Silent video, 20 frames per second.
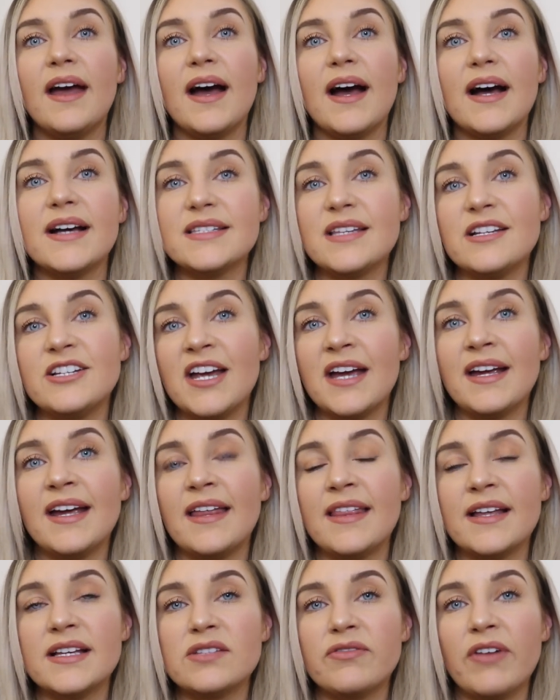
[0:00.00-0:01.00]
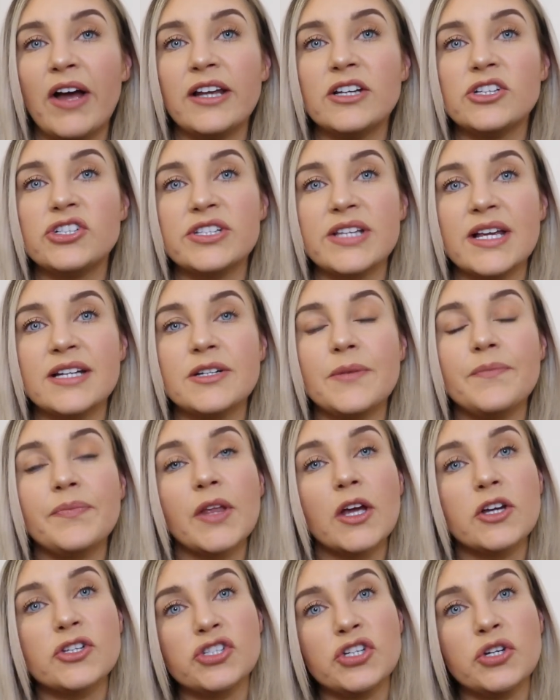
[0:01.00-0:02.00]
I said, yeah, that's fine. And she said,
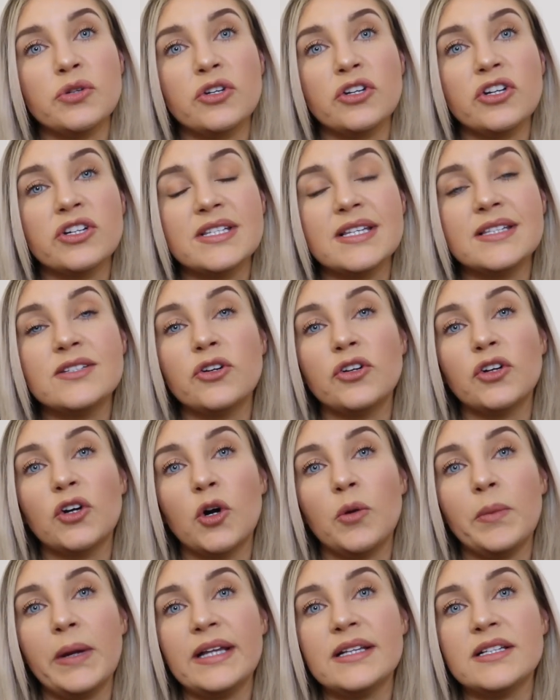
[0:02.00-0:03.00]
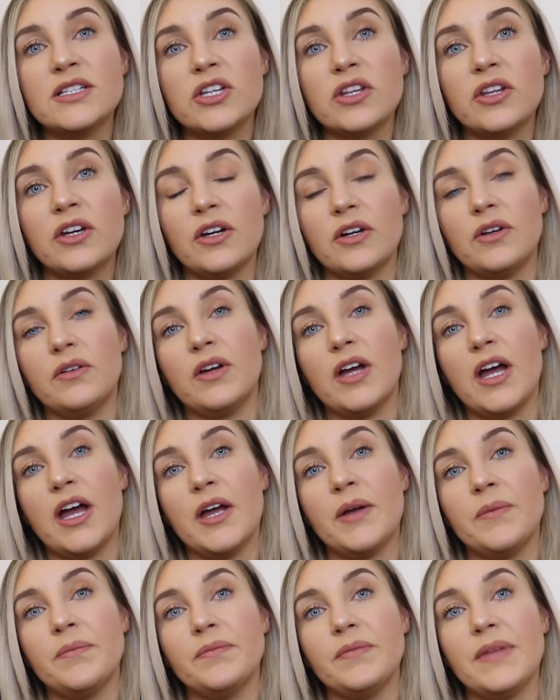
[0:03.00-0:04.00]
"A student nurse is going to come into
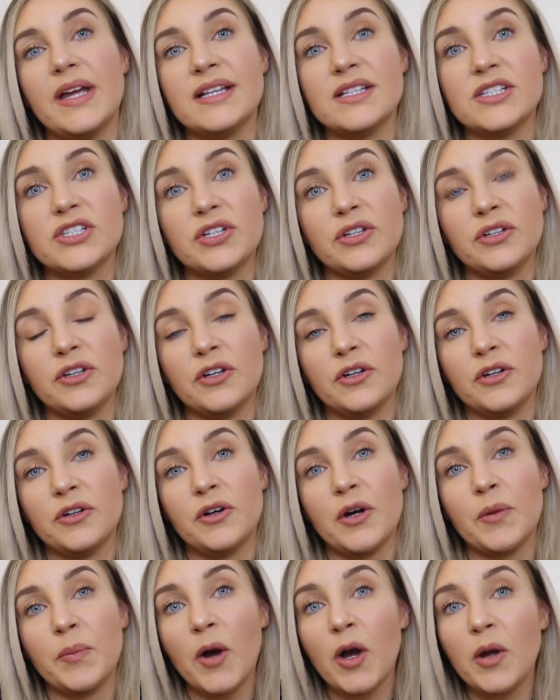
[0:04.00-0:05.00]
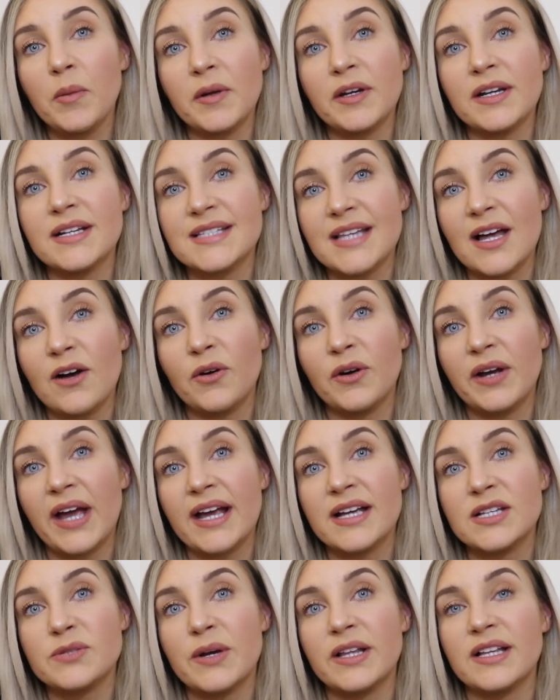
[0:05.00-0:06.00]
the into your appointment, is that
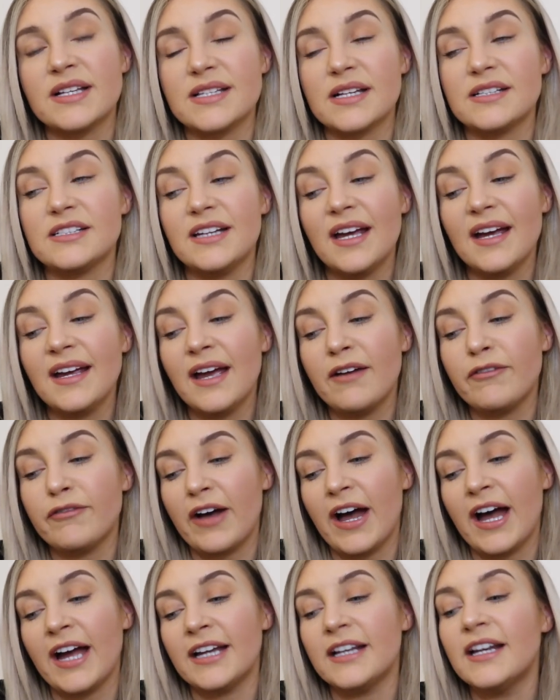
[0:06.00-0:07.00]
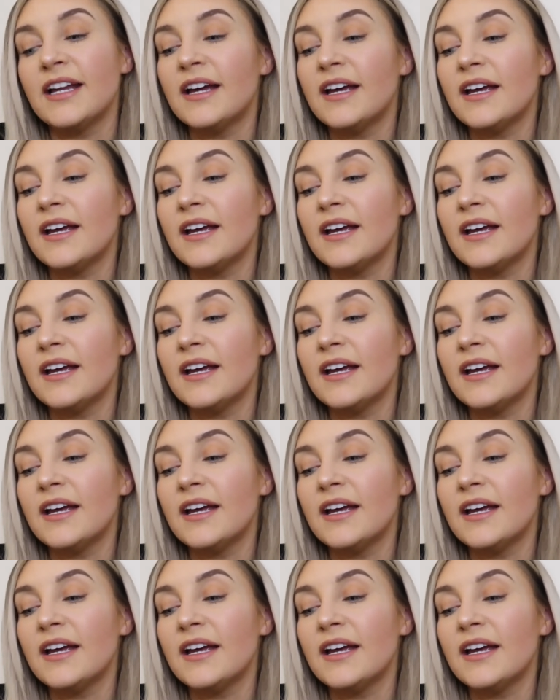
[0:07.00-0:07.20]
okay as well?" I said, yeah, fine.